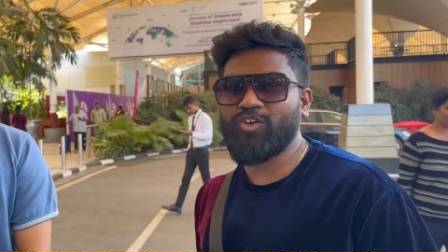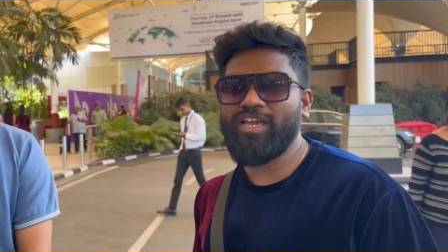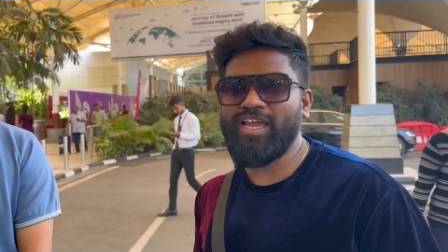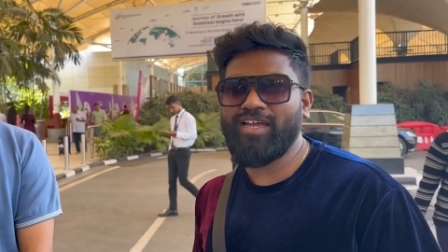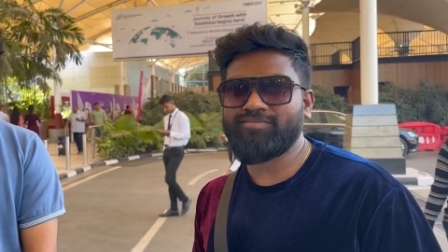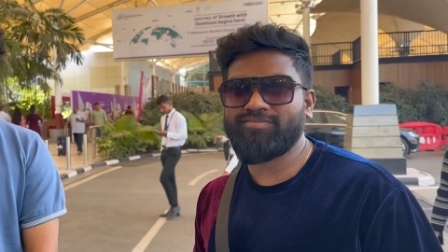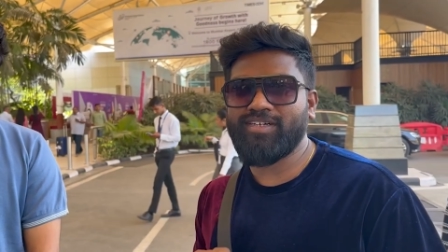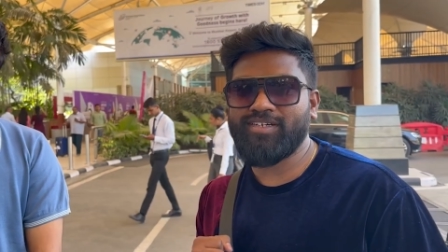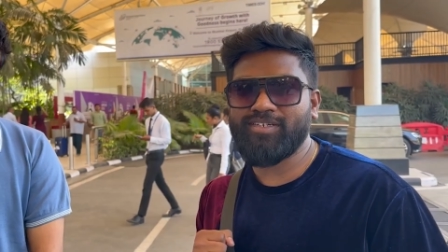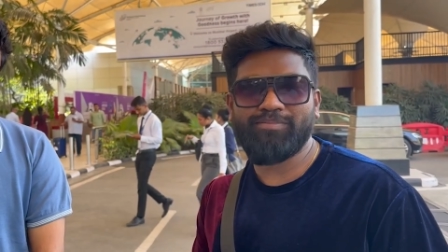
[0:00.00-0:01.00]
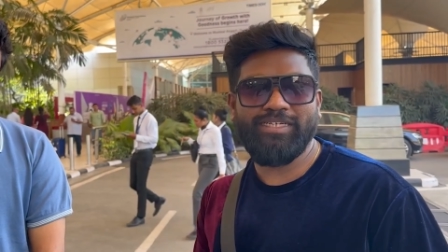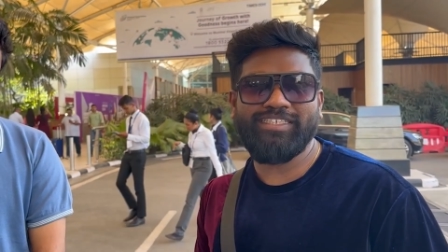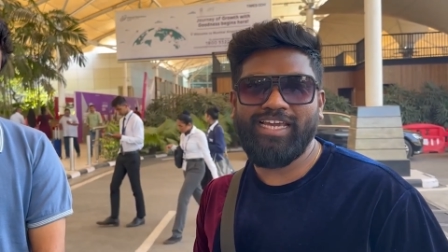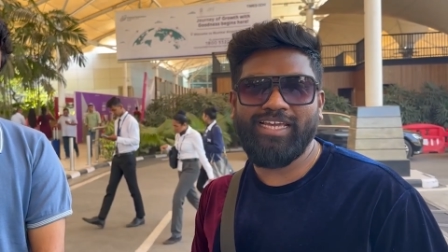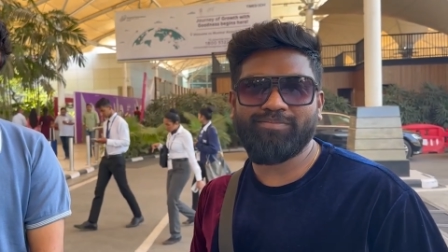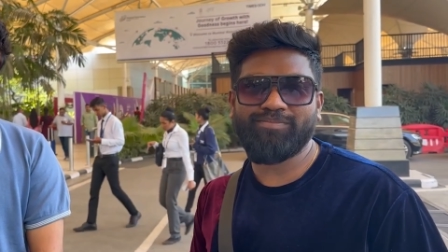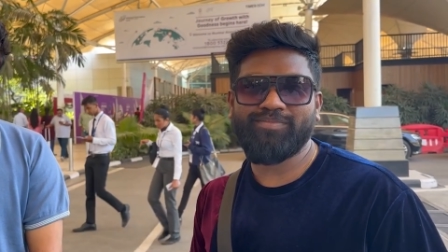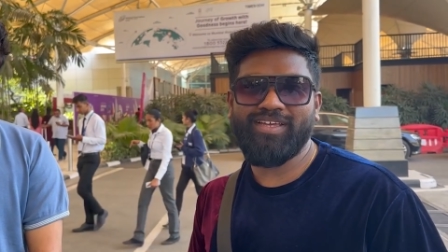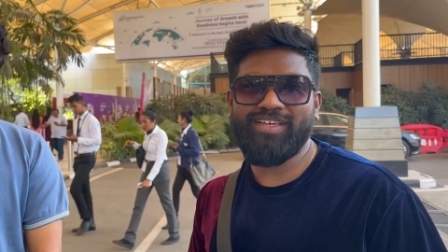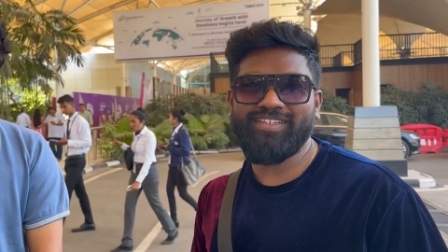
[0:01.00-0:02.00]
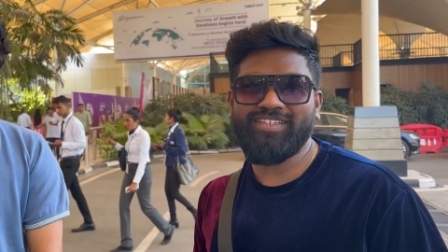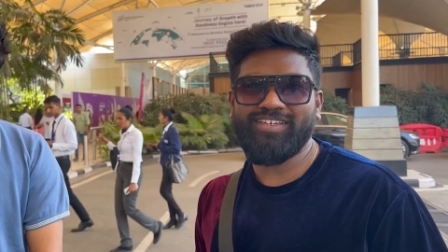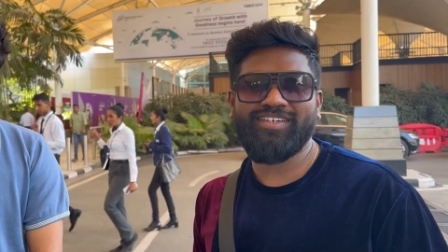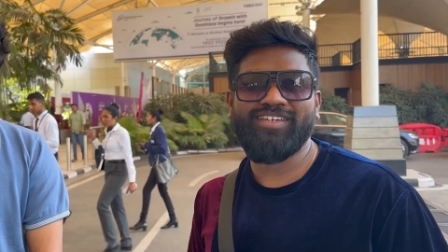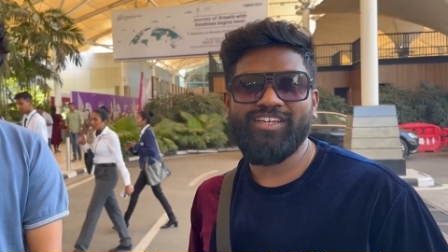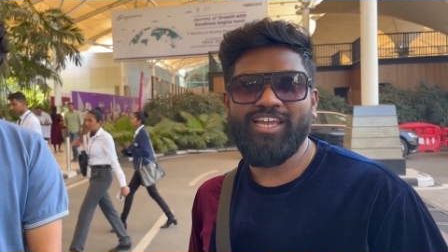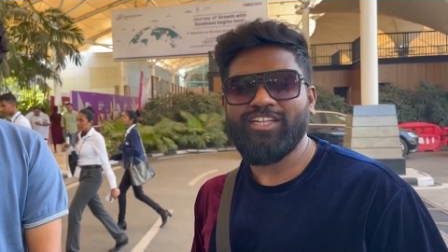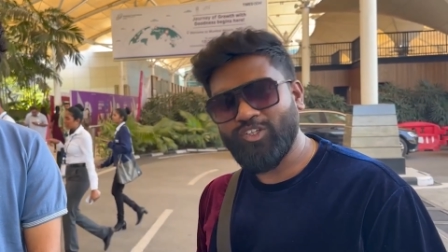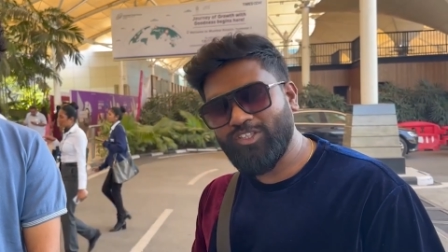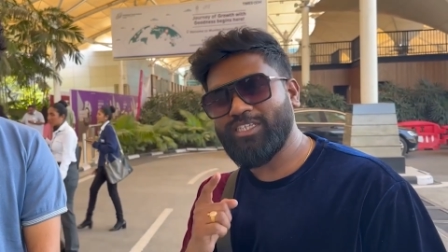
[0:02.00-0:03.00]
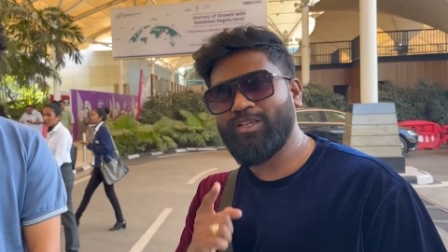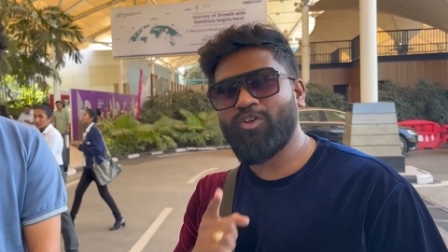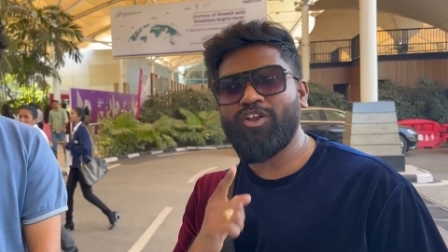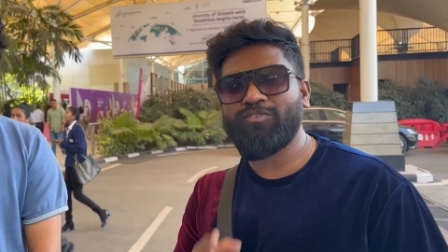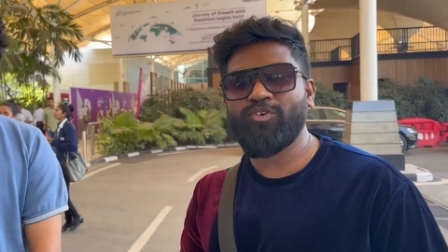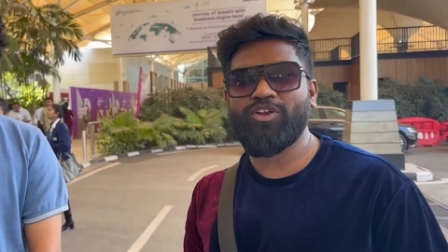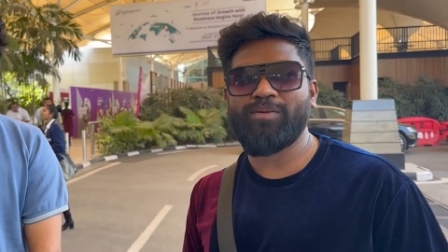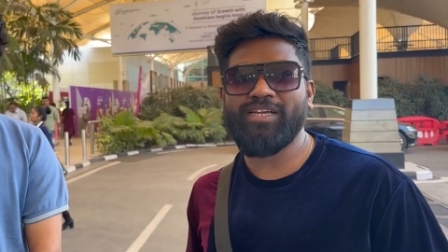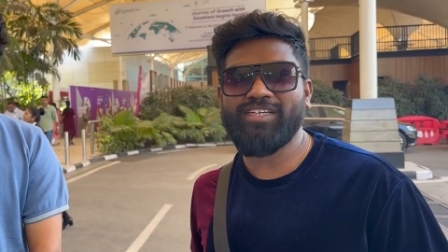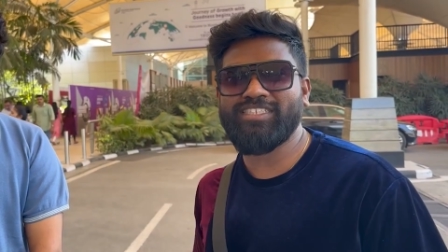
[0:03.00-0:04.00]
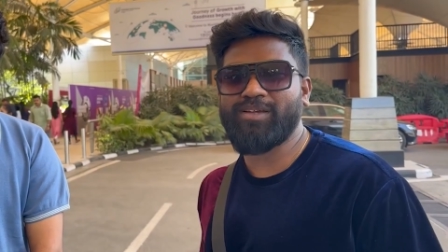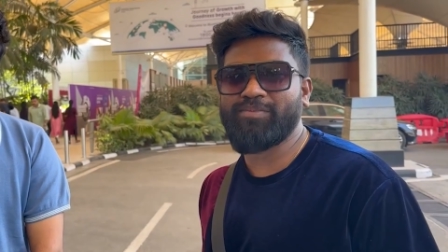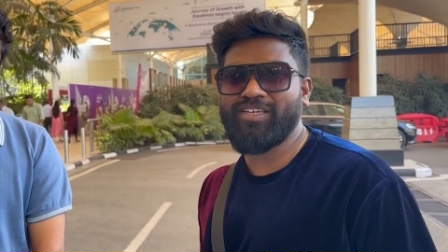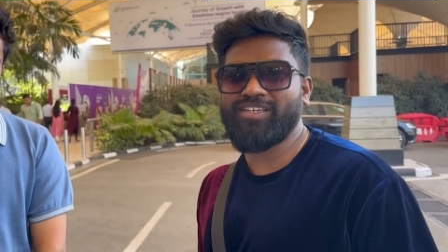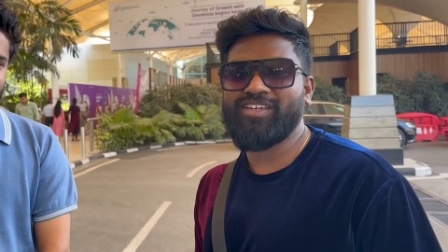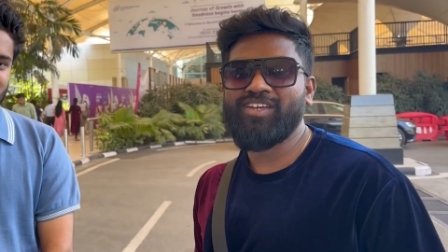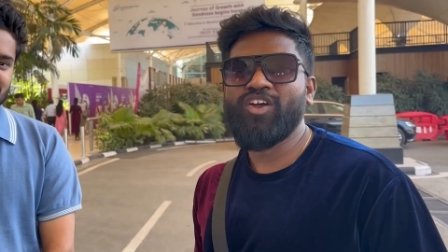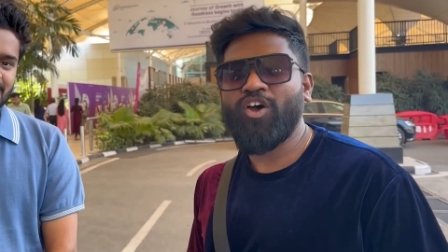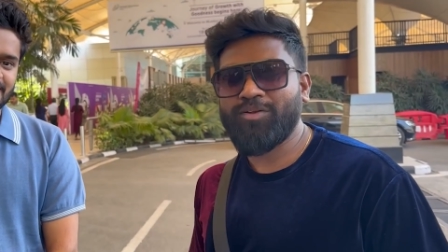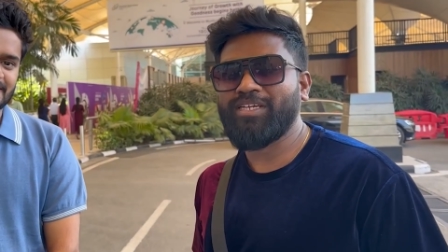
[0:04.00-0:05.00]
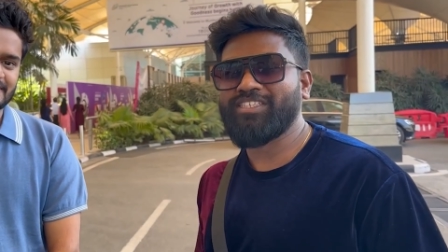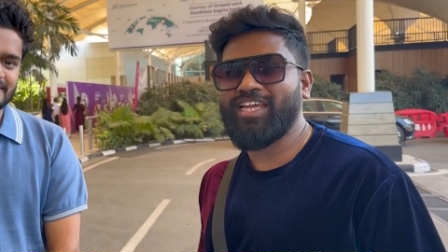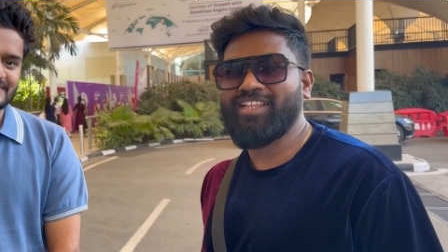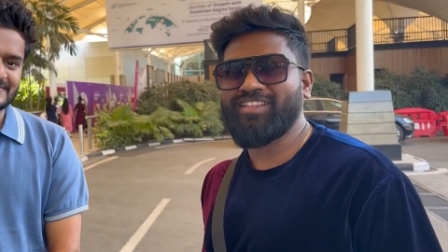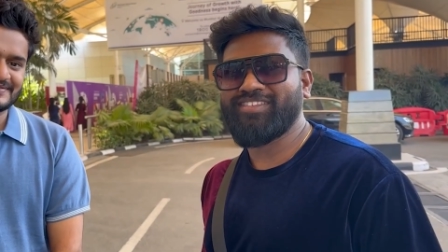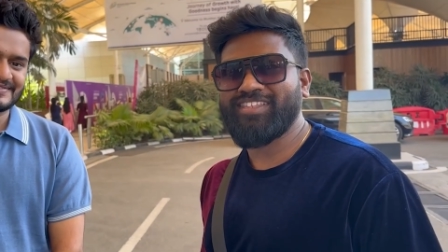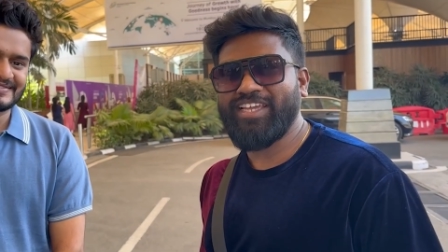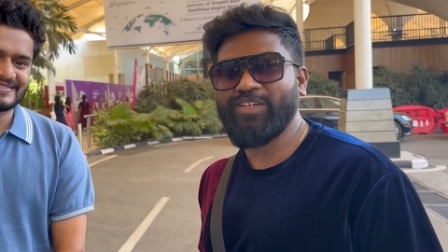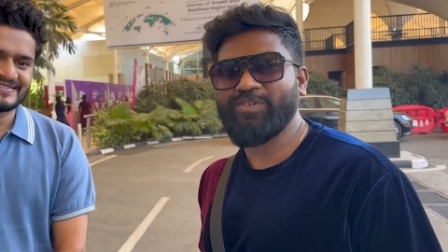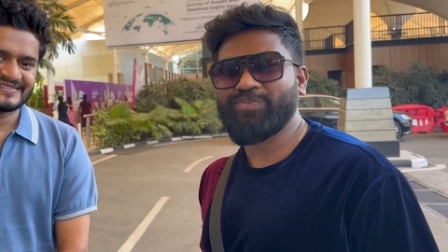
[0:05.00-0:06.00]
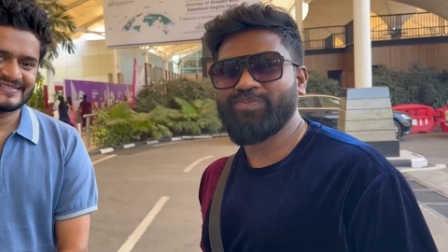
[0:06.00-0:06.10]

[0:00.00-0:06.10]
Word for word: gonna have a big time. You'll see a lot of more updates coming on my channel. Thank you.